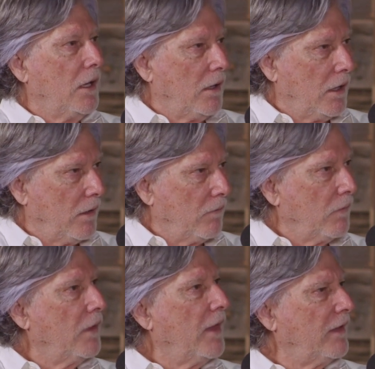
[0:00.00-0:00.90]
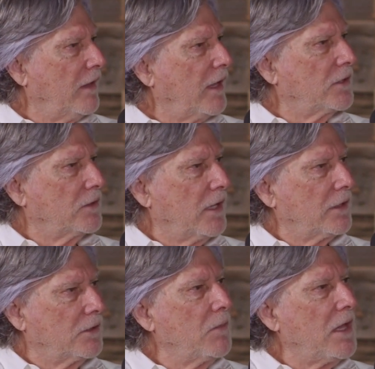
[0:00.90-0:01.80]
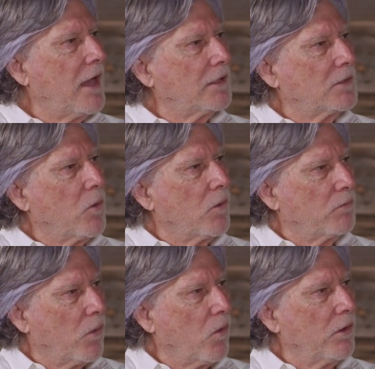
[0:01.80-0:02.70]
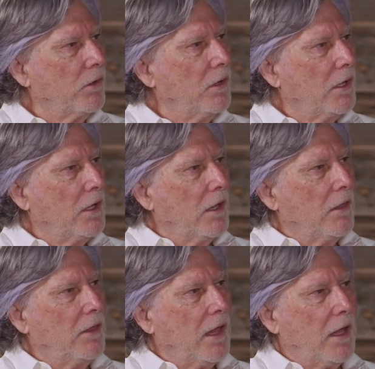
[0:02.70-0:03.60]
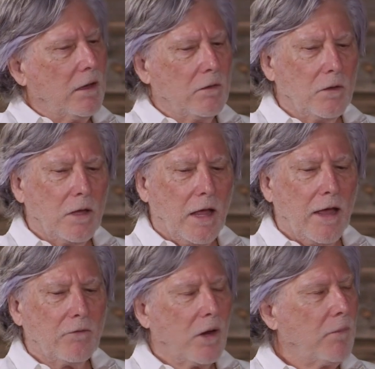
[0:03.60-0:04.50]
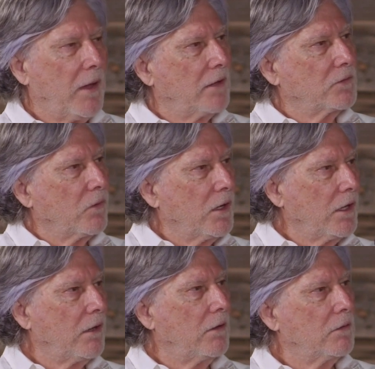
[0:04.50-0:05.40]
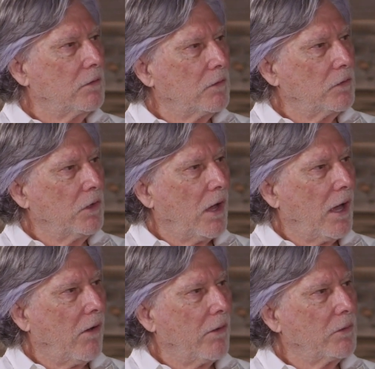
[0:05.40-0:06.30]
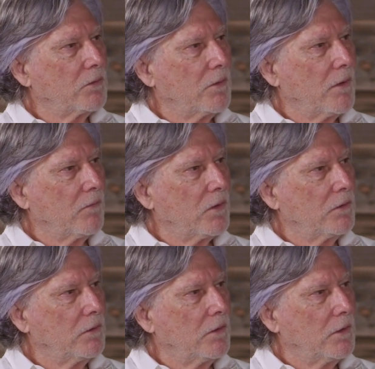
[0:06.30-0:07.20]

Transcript: And that to me, that's more important than after I pass away, you know, how I was remembered.